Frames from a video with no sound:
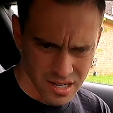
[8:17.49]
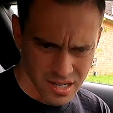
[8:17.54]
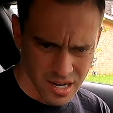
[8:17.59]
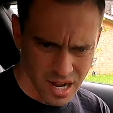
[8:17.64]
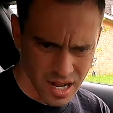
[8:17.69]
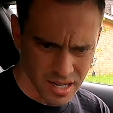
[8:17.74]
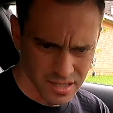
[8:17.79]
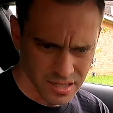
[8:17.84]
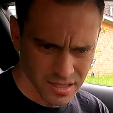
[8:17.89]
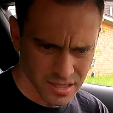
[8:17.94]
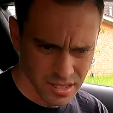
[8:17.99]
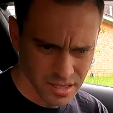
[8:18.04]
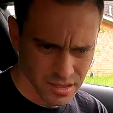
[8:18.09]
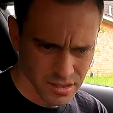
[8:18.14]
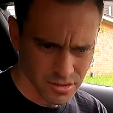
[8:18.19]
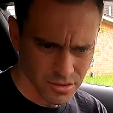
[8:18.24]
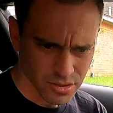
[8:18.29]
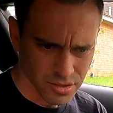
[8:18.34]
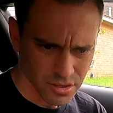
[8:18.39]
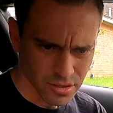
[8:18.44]
not
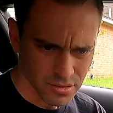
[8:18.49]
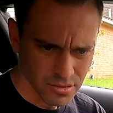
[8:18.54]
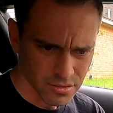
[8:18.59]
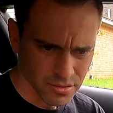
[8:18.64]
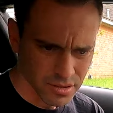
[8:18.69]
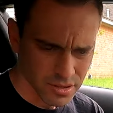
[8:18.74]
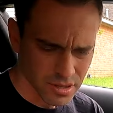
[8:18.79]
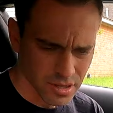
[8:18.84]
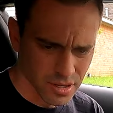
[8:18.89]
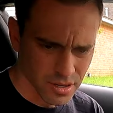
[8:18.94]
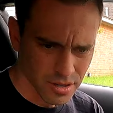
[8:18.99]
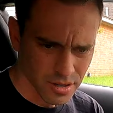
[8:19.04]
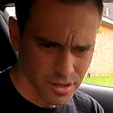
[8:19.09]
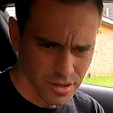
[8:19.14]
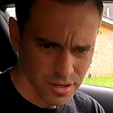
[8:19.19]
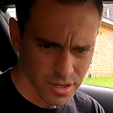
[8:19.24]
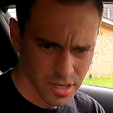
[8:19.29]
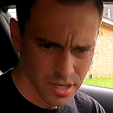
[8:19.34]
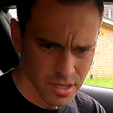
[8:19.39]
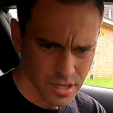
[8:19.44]
until, so
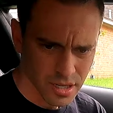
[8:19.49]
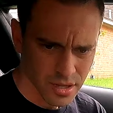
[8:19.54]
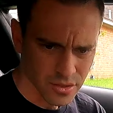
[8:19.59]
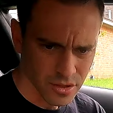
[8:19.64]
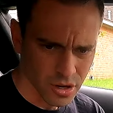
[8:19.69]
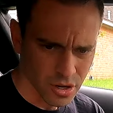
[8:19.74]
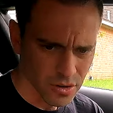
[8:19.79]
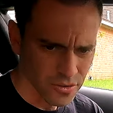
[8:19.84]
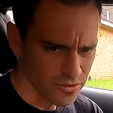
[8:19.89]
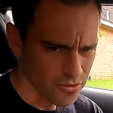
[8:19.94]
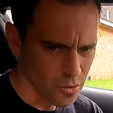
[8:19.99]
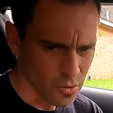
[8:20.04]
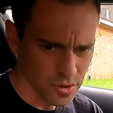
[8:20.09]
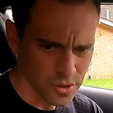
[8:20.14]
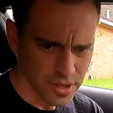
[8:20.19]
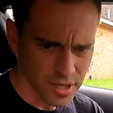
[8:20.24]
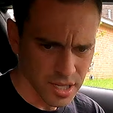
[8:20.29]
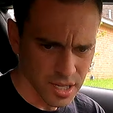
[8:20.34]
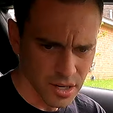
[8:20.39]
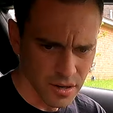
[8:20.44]
third and
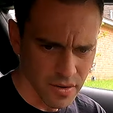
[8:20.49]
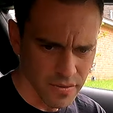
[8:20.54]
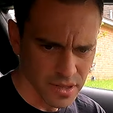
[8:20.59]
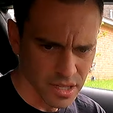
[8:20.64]
fourth gear,